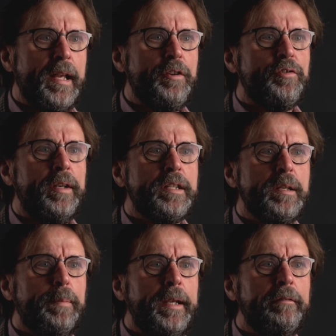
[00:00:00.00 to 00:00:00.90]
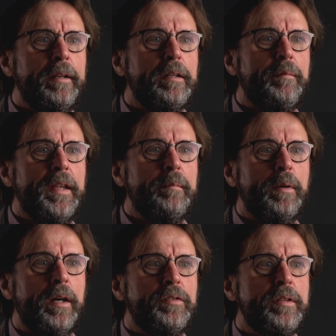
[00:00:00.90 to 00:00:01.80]
century is a period of the
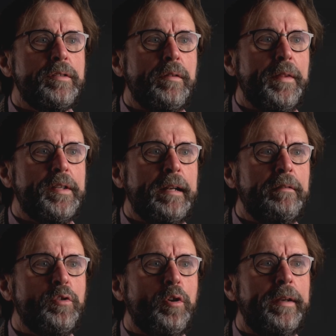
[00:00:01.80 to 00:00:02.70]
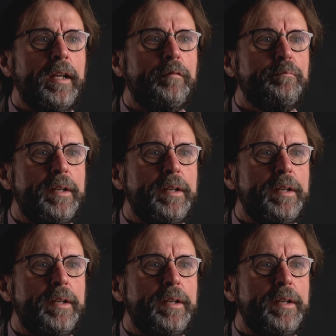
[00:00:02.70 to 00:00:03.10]
emergence on the territory of